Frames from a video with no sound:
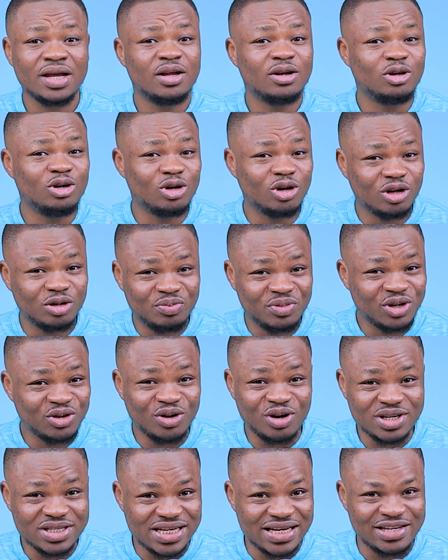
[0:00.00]
Not
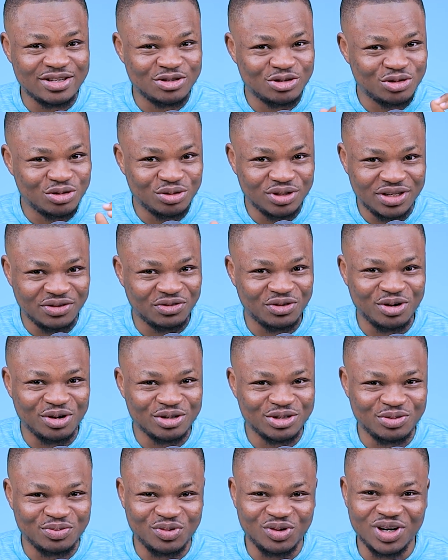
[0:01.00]
because it's too
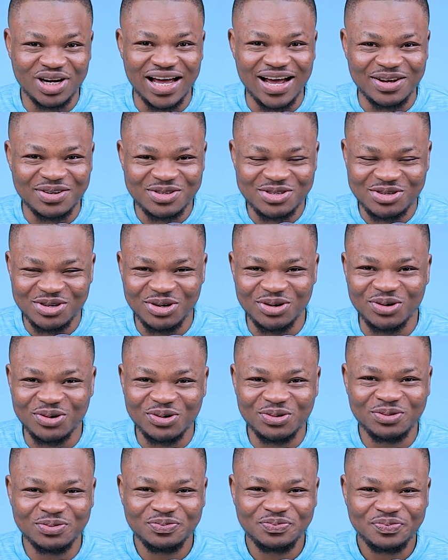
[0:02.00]
difficult to pronounce,
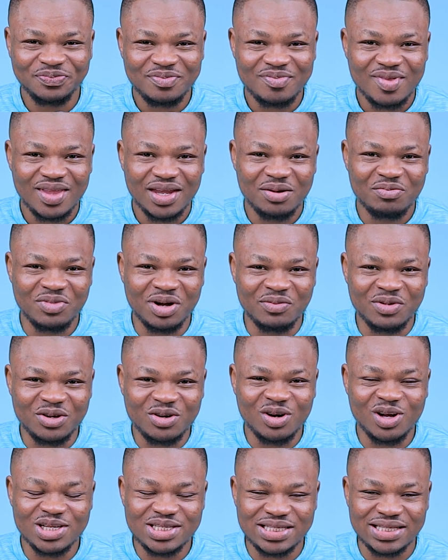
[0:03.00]
no, but
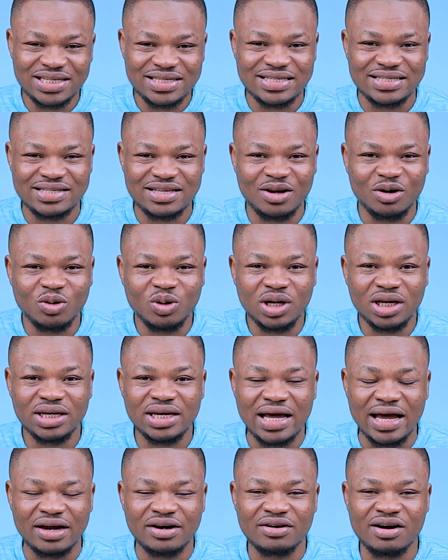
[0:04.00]
because this is the only
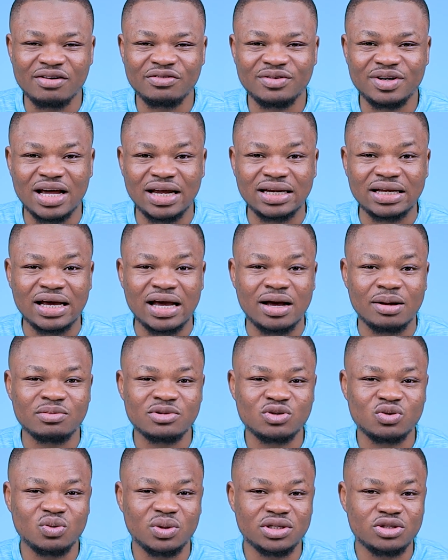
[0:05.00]
digraph that
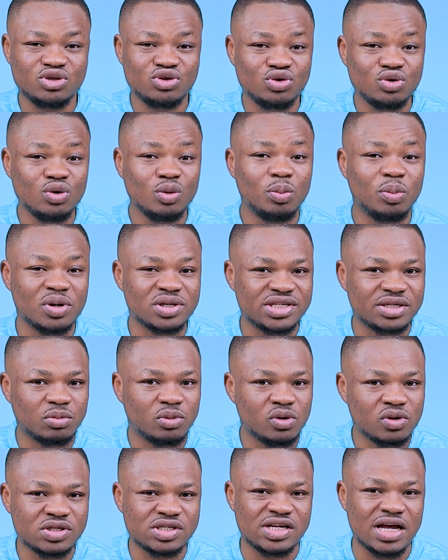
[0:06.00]
comes with two
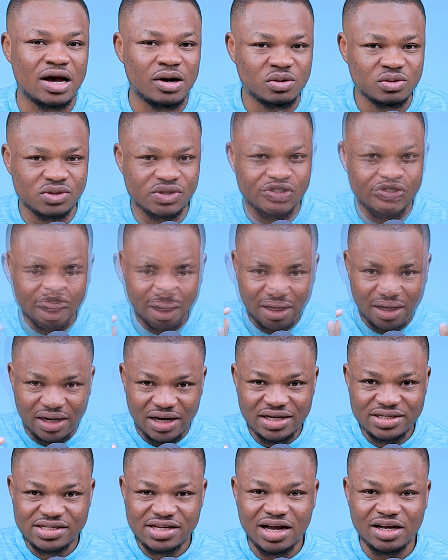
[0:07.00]
possible sounds.
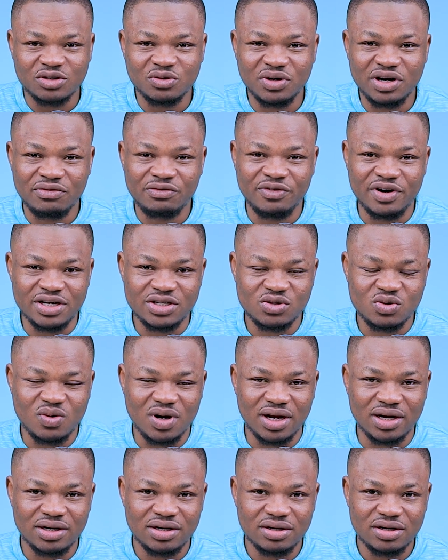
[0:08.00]
Let's start with the first
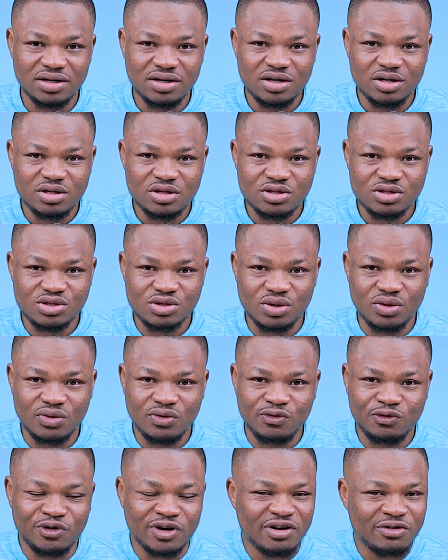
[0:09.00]
one. So
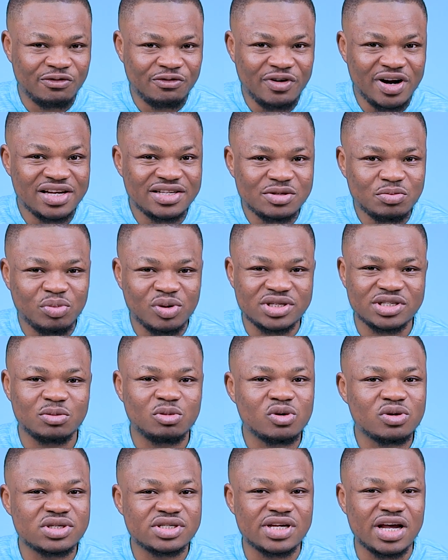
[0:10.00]
for the first
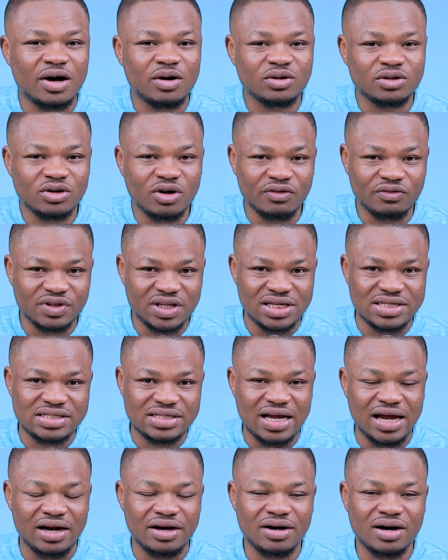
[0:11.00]
possible sound of this
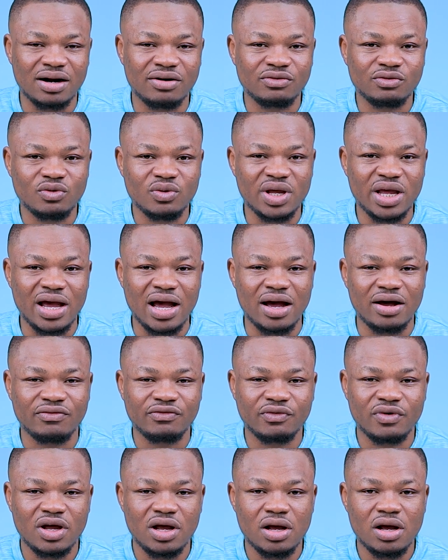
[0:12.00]
digraph, we
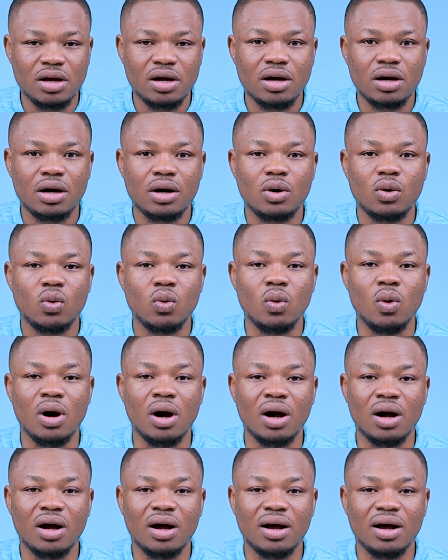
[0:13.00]
have
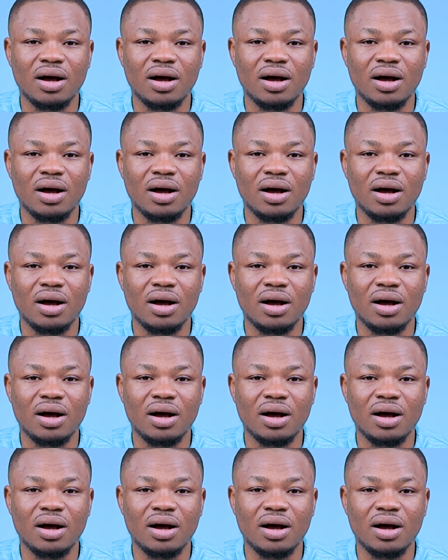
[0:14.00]
Onua,